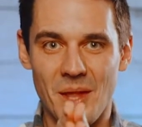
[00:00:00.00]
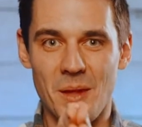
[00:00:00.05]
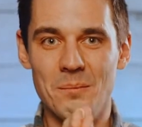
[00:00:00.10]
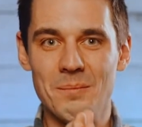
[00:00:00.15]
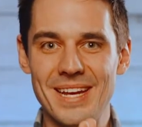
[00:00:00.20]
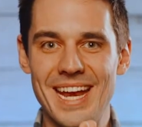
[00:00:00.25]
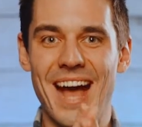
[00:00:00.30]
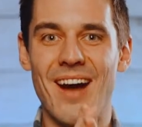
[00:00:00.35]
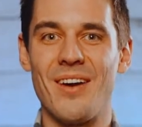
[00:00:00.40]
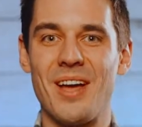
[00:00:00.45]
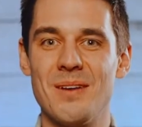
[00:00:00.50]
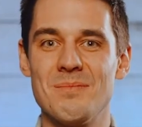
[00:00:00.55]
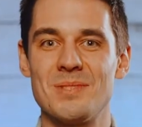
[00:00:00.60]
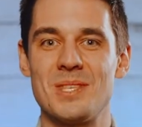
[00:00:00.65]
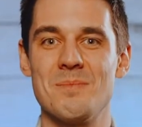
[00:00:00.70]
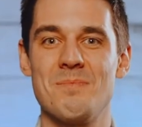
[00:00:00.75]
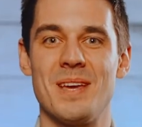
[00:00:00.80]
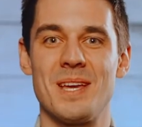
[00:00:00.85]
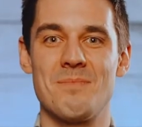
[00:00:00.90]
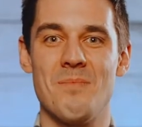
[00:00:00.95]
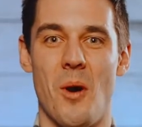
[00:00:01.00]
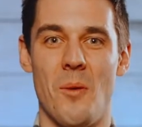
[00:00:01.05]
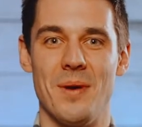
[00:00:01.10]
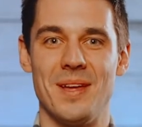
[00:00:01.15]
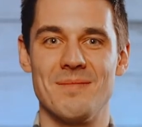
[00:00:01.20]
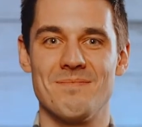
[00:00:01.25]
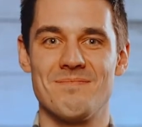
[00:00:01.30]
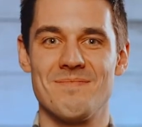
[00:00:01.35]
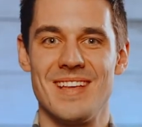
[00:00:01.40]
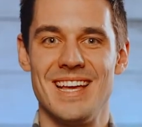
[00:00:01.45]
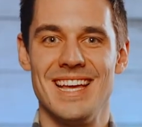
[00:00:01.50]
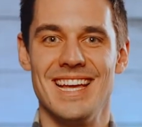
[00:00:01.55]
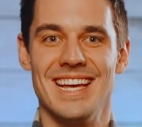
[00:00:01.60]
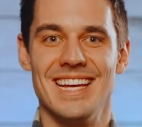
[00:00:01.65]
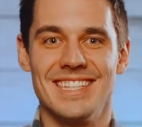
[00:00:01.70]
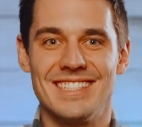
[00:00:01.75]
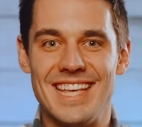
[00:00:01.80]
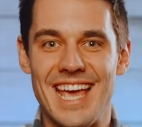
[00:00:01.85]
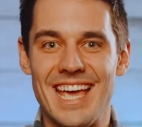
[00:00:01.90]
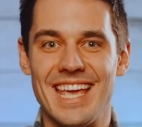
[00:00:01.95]
But now comes the big moment,
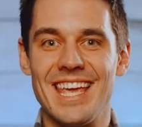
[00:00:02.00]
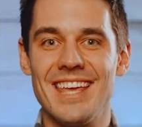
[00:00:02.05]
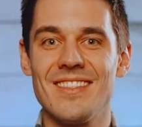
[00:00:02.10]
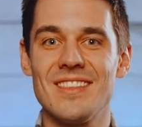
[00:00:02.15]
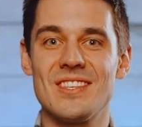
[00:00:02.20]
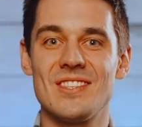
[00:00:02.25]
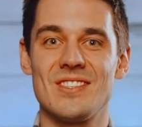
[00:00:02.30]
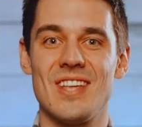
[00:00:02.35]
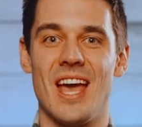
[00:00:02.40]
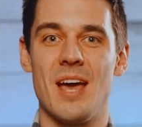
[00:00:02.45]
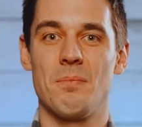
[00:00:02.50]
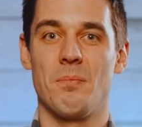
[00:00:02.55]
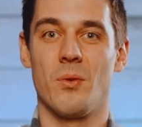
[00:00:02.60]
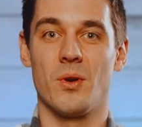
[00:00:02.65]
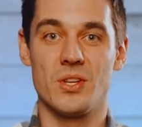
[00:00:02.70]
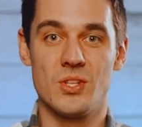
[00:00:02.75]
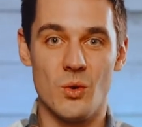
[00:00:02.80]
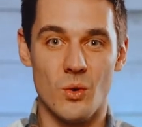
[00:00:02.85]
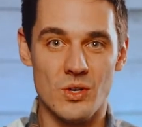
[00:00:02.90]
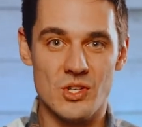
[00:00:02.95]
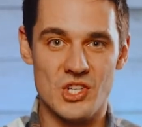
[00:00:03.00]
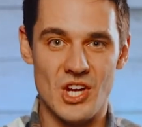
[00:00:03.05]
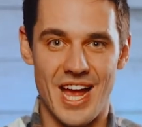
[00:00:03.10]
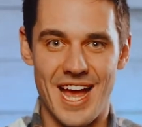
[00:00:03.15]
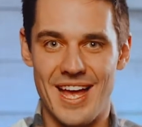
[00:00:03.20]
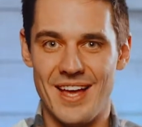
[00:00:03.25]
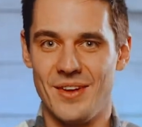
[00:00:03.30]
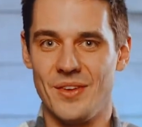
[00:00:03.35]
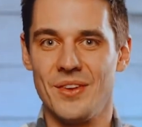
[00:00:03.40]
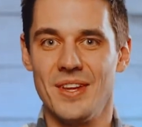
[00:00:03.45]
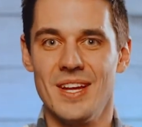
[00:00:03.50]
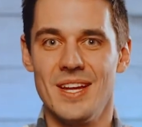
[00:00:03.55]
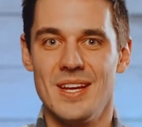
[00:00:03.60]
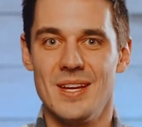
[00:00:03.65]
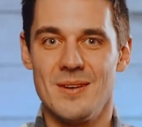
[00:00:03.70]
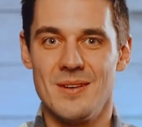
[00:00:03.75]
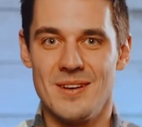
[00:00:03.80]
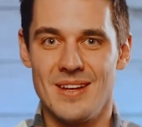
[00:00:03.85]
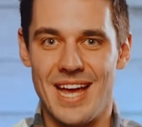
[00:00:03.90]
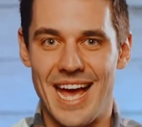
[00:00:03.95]
taking the step where your child
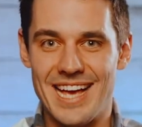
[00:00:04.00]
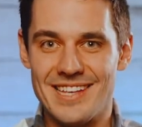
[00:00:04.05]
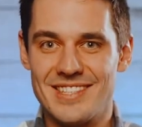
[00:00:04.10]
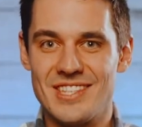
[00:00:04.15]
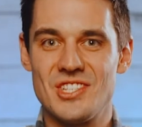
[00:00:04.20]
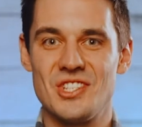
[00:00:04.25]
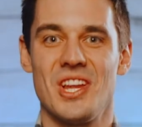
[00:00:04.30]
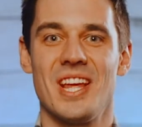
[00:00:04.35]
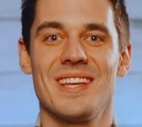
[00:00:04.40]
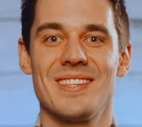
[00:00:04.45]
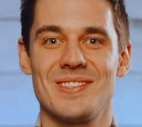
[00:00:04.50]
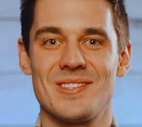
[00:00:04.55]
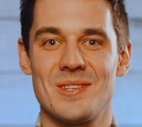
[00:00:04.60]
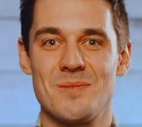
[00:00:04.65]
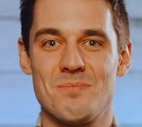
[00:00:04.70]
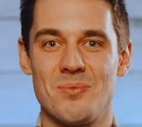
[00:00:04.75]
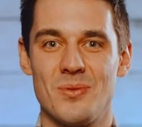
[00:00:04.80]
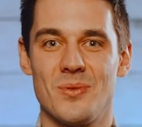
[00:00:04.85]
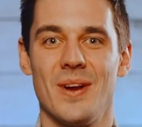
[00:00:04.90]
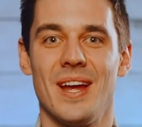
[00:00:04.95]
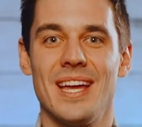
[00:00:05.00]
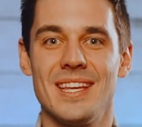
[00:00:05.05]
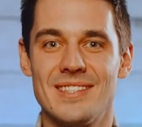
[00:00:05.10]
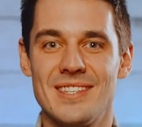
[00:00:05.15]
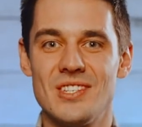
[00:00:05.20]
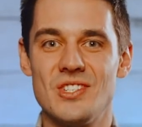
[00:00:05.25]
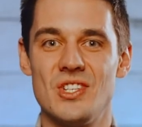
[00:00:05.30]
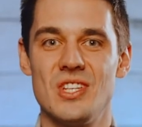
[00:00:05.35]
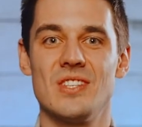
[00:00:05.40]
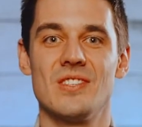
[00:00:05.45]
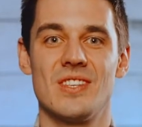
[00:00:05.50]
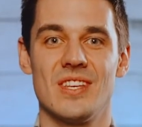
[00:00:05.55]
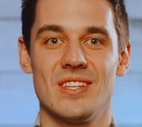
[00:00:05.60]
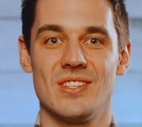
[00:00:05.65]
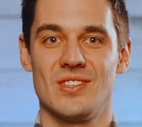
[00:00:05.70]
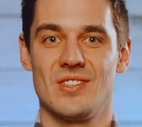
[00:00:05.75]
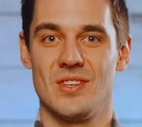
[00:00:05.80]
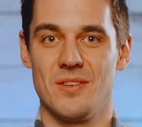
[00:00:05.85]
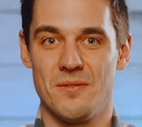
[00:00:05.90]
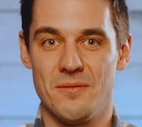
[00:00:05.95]
has a chance to pray to
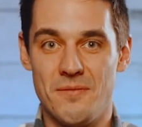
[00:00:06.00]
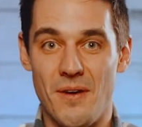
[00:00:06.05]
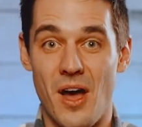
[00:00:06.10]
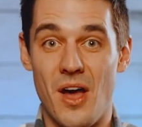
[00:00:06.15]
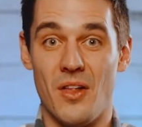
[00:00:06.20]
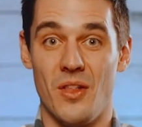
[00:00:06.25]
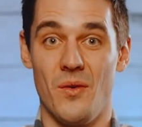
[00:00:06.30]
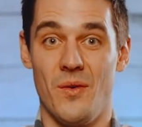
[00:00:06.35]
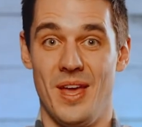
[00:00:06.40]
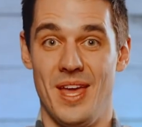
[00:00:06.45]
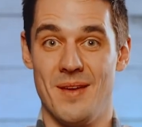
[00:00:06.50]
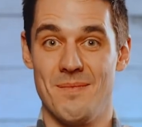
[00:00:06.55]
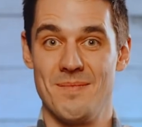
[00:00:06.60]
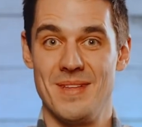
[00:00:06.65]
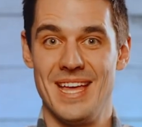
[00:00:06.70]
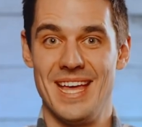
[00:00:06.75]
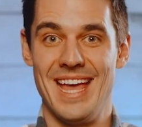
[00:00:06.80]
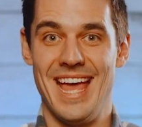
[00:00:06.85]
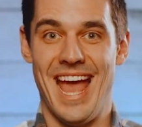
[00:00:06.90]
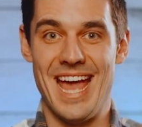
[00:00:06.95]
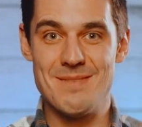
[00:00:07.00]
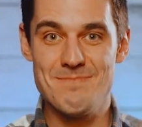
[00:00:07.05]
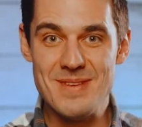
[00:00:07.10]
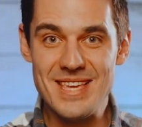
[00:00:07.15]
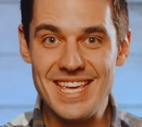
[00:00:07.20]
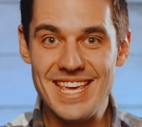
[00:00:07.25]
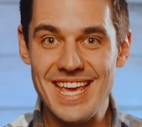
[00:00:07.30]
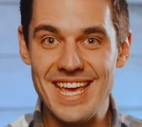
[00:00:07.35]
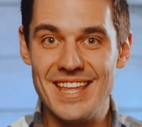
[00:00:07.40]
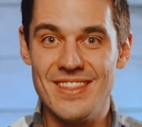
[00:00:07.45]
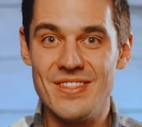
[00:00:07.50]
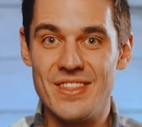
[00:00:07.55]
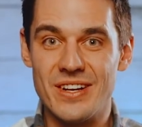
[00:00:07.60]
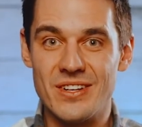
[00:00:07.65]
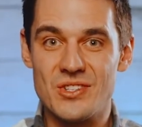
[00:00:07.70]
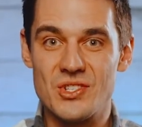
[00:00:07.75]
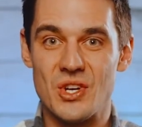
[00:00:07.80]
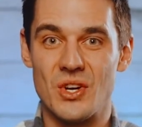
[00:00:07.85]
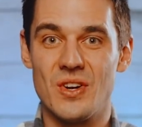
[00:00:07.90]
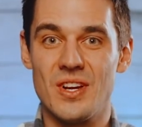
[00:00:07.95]
Jesus, to follow him, and begin
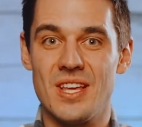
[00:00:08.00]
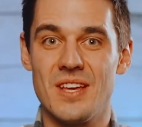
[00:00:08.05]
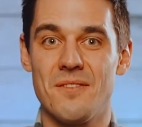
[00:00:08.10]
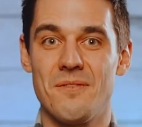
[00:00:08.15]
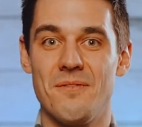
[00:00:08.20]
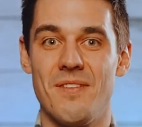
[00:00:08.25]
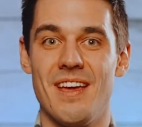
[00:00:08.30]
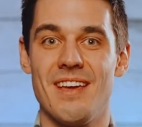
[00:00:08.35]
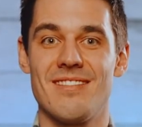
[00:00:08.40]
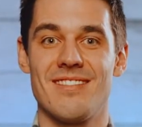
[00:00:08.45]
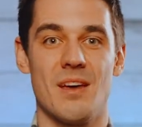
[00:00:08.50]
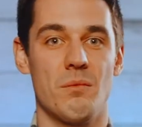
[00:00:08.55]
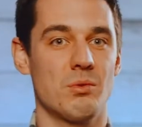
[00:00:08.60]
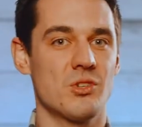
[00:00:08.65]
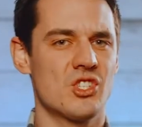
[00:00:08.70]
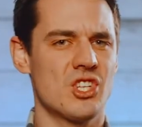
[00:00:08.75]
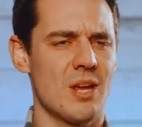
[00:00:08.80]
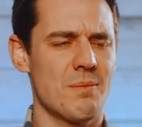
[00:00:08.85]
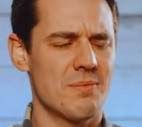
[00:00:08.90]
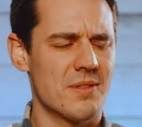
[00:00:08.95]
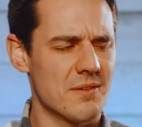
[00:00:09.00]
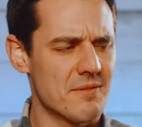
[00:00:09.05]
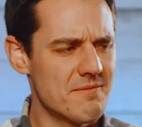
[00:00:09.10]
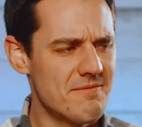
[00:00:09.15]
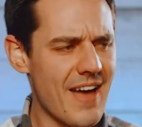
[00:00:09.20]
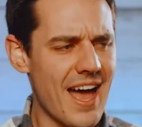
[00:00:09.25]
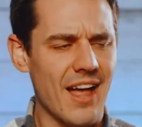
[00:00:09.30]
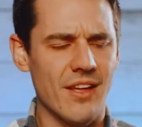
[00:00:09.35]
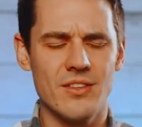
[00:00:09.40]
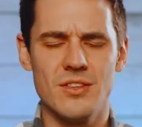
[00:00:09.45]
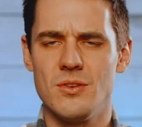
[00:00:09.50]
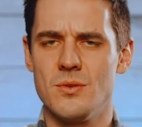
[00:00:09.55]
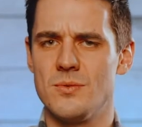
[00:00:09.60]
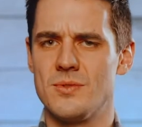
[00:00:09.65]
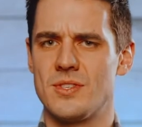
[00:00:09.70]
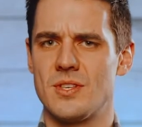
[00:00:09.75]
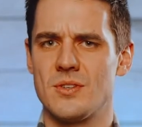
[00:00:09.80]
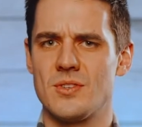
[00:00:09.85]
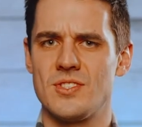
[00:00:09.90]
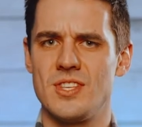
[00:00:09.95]
their journey of faith that will shape their
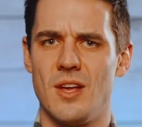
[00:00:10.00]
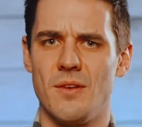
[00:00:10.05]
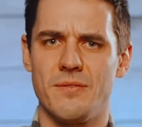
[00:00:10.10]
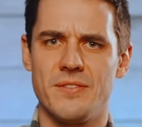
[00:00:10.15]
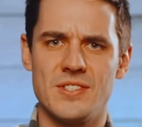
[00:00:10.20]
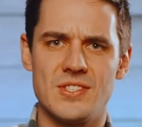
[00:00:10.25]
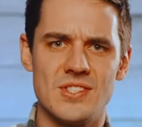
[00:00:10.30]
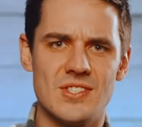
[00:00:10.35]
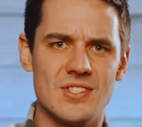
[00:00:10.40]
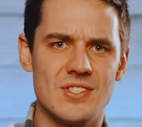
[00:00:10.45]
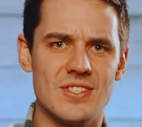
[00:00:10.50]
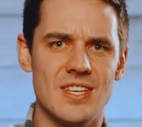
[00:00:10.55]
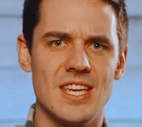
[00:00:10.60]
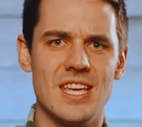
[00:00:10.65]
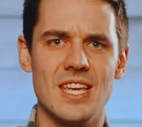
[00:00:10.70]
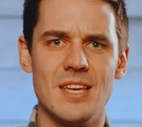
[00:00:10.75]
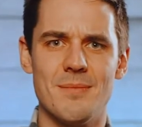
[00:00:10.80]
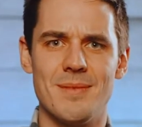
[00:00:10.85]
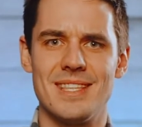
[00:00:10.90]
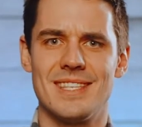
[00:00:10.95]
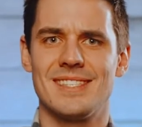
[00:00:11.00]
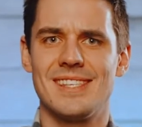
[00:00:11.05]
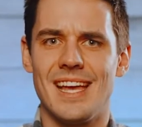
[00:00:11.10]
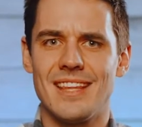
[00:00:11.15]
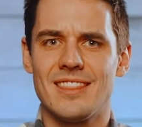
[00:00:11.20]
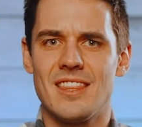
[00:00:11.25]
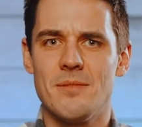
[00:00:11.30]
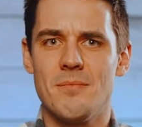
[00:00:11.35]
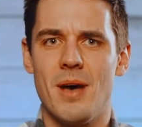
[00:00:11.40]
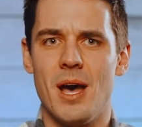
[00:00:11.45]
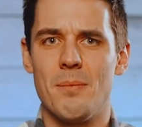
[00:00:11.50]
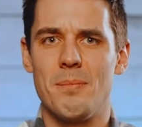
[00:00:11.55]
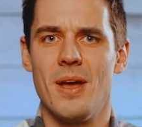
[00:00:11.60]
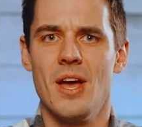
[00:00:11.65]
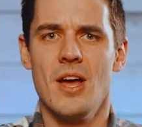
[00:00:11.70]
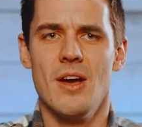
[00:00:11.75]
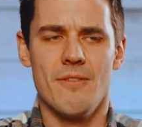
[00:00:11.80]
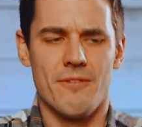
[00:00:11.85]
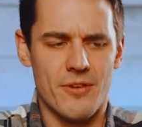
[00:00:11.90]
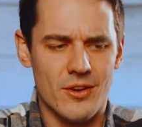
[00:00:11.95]
values, their self-esteem, and set them up
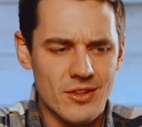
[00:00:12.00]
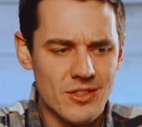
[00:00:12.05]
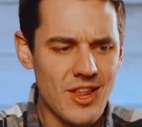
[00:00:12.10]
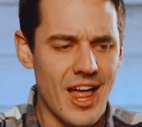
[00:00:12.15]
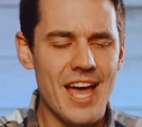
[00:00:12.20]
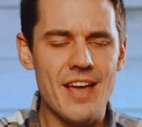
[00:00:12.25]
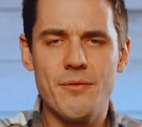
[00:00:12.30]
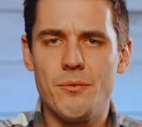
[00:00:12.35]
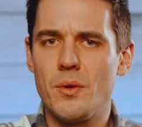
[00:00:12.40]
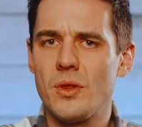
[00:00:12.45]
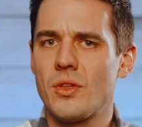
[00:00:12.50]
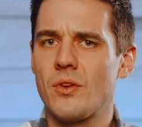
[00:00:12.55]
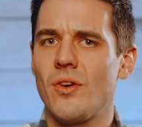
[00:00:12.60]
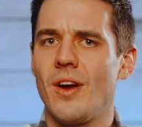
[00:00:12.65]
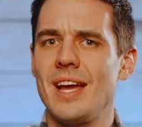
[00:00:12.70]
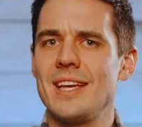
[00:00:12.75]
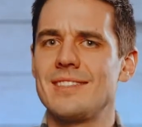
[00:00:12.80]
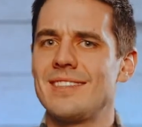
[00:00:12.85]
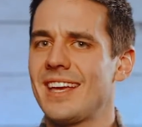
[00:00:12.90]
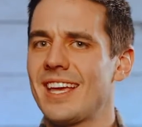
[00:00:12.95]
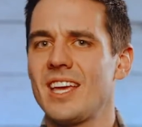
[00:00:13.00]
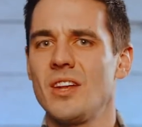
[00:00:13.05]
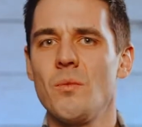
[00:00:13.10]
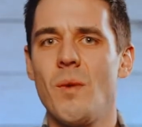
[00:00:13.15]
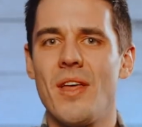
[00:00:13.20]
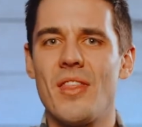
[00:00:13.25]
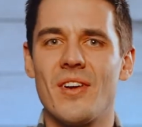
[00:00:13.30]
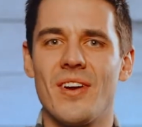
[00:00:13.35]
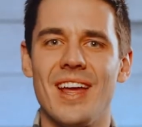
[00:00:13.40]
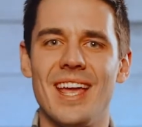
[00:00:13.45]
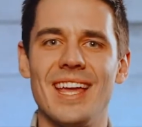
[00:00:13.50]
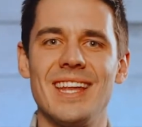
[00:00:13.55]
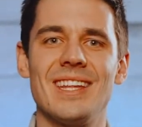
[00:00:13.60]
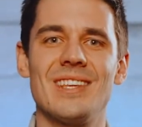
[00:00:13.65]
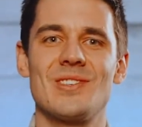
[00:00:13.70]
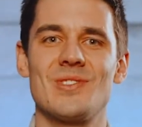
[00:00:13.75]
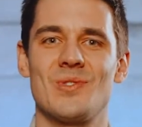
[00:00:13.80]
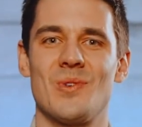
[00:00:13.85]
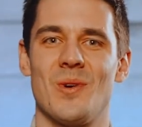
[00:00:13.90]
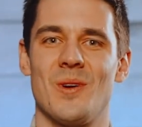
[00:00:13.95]
for a life with Christ that can weather any
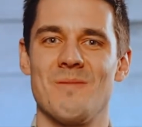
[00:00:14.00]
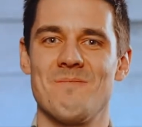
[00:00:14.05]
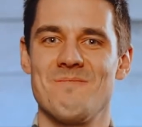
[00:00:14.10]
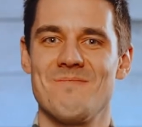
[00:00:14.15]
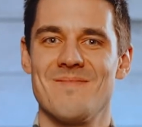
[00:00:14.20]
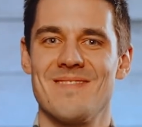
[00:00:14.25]
storm.